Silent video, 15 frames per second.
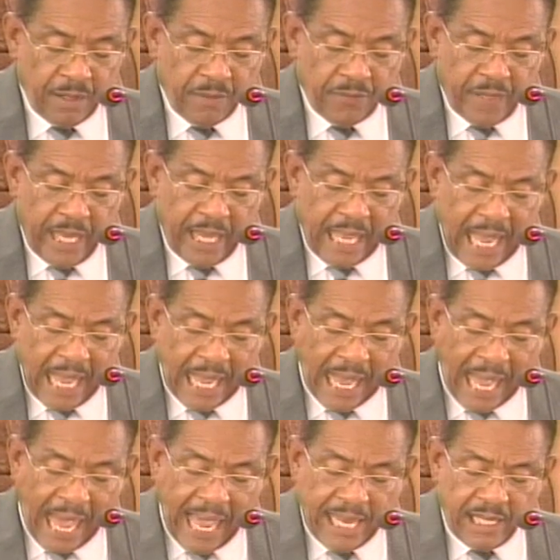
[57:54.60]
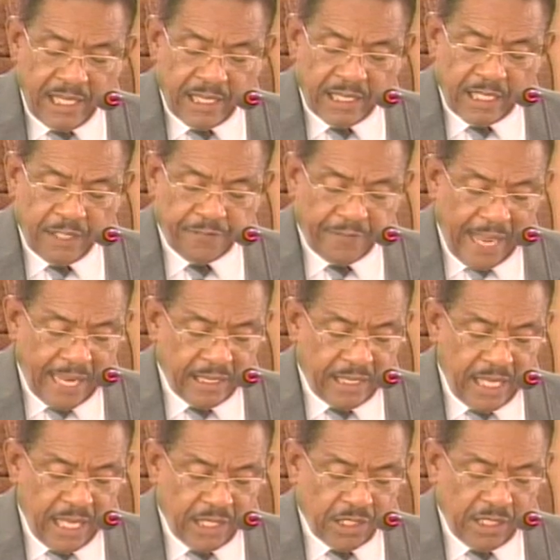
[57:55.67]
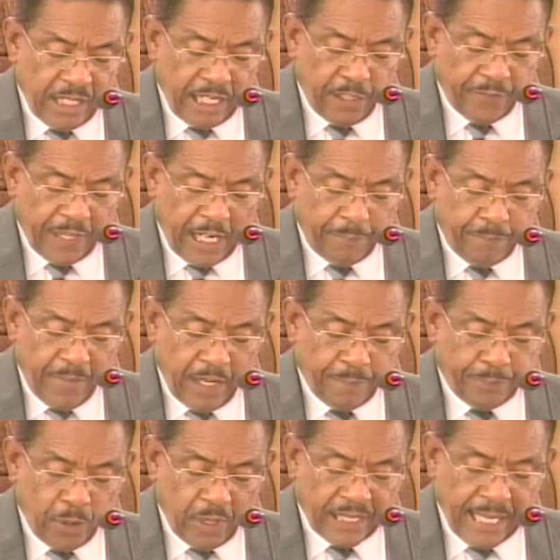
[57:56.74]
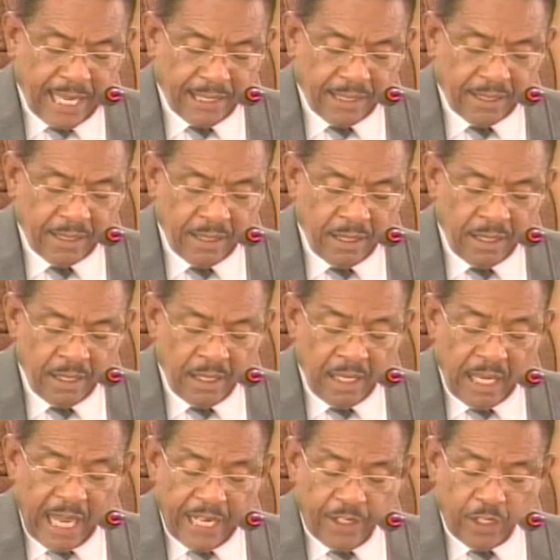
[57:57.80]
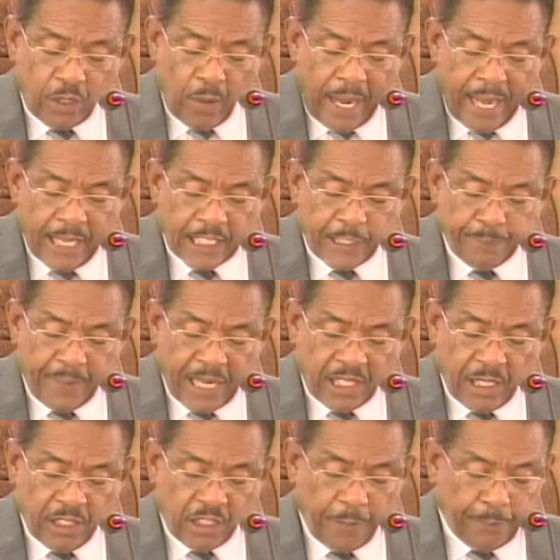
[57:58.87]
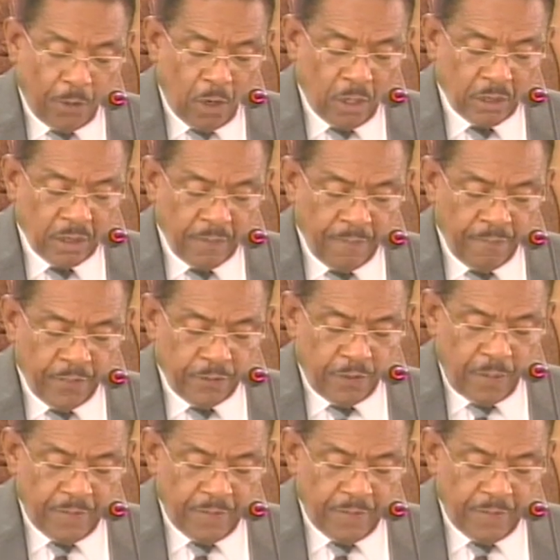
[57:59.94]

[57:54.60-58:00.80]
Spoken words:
they are highly disadvantaged in their development process and require special support from